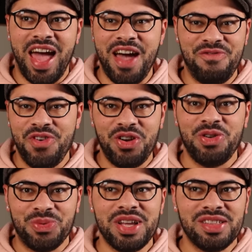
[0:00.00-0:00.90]
have
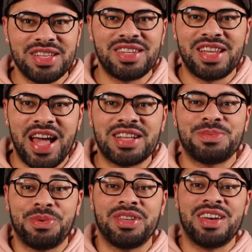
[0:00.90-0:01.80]
very realistic
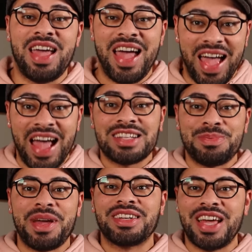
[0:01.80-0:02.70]

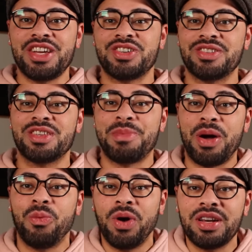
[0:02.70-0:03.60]
expectations
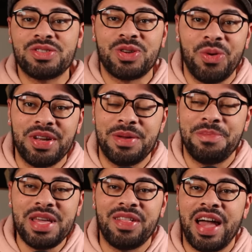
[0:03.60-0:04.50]
about what it's going to
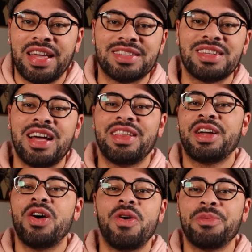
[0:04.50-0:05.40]
be like. It's not
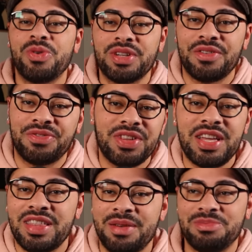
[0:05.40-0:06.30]
like, oh, I'm going to
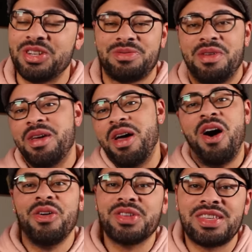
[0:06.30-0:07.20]
flee and then just
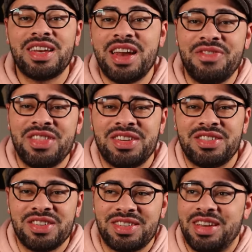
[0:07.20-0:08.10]
all of a sudden
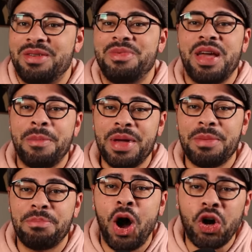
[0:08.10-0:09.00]
everything's just going to be a
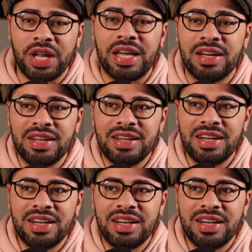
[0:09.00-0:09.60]
big party.